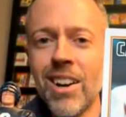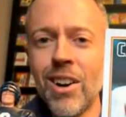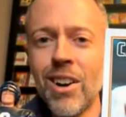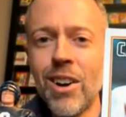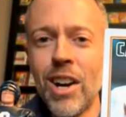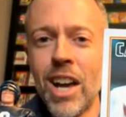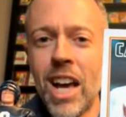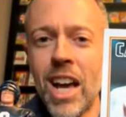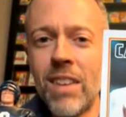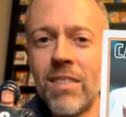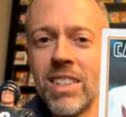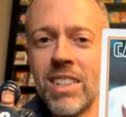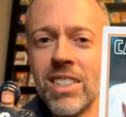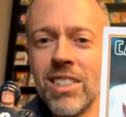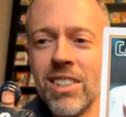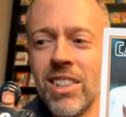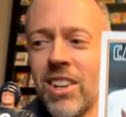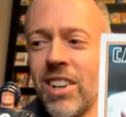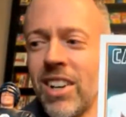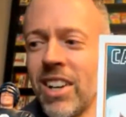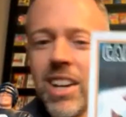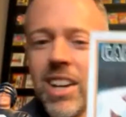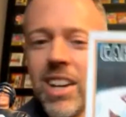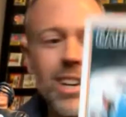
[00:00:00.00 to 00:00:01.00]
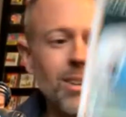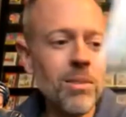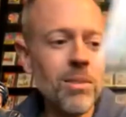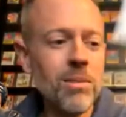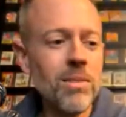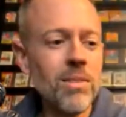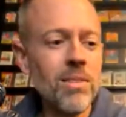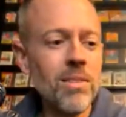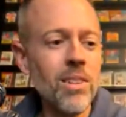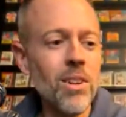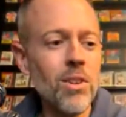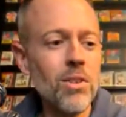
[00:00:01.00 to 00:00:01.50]
a card out of it, so there you go.
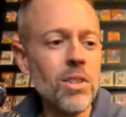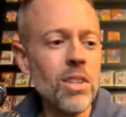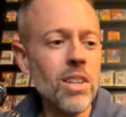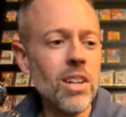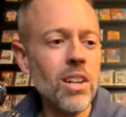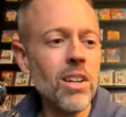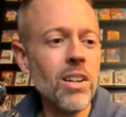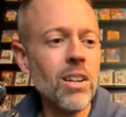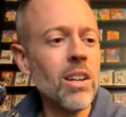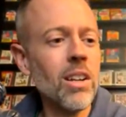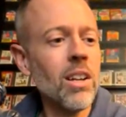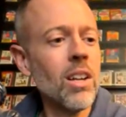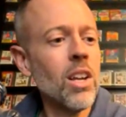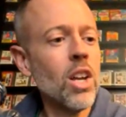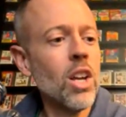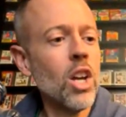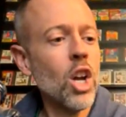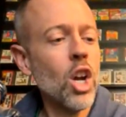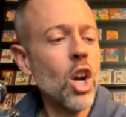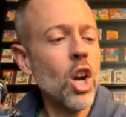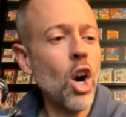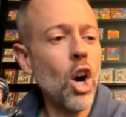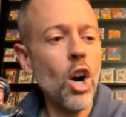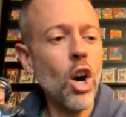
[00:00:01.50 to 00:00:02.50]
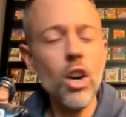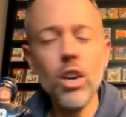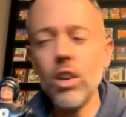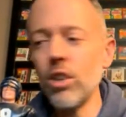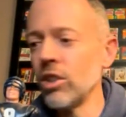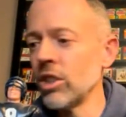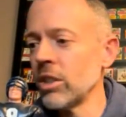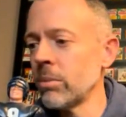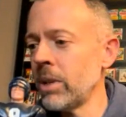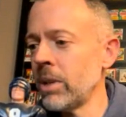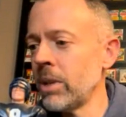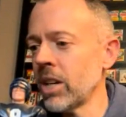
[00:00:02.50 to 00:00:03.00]
Those are the
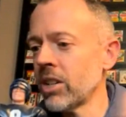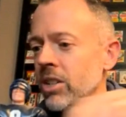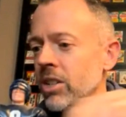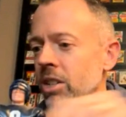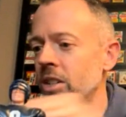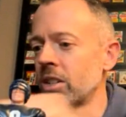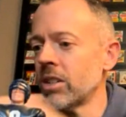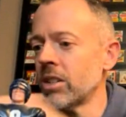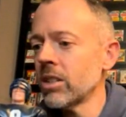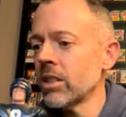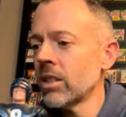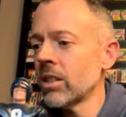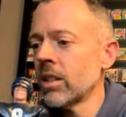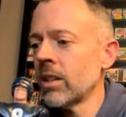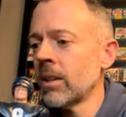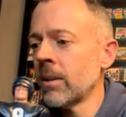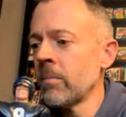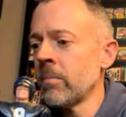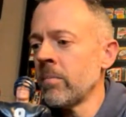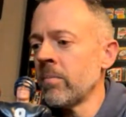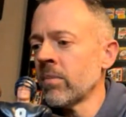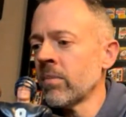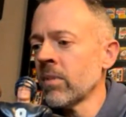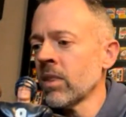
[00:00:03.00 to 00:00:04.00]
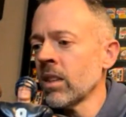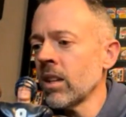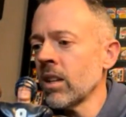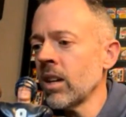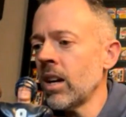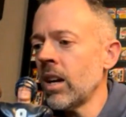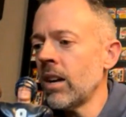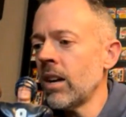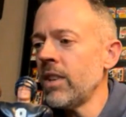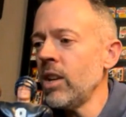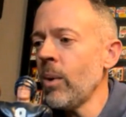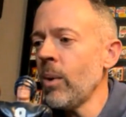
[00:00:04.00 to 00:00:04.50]
Cardinals pictures.
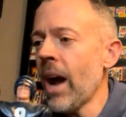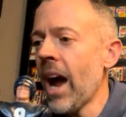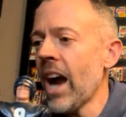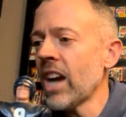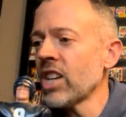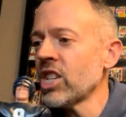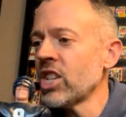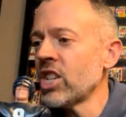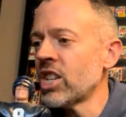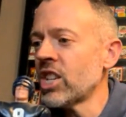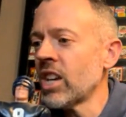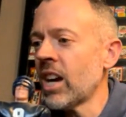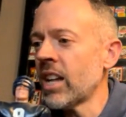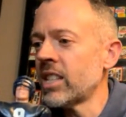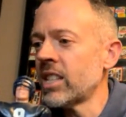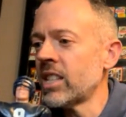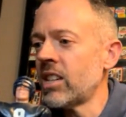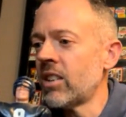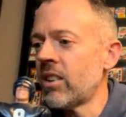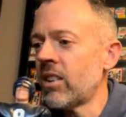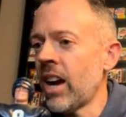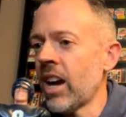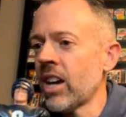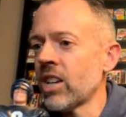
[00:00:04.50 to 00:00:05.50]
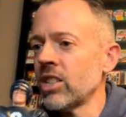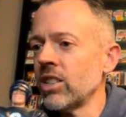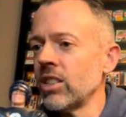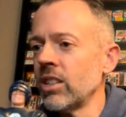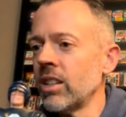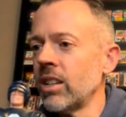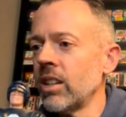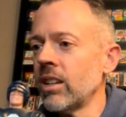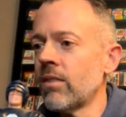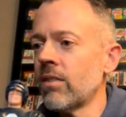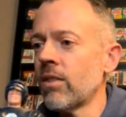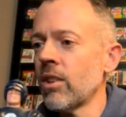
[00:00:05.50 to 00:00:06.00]
A few action shots here,
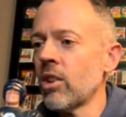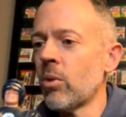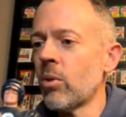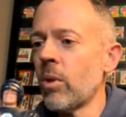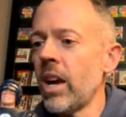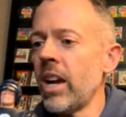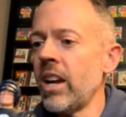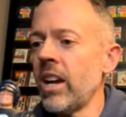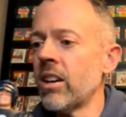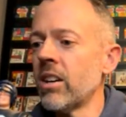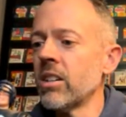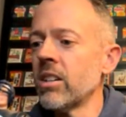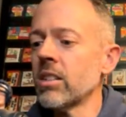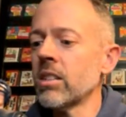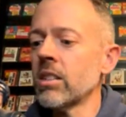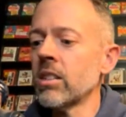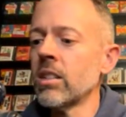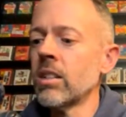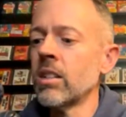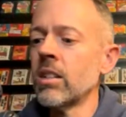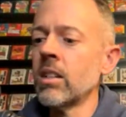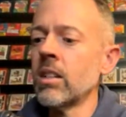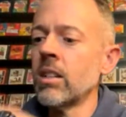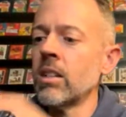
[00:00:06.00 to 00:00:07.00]
actually, for the Raiders.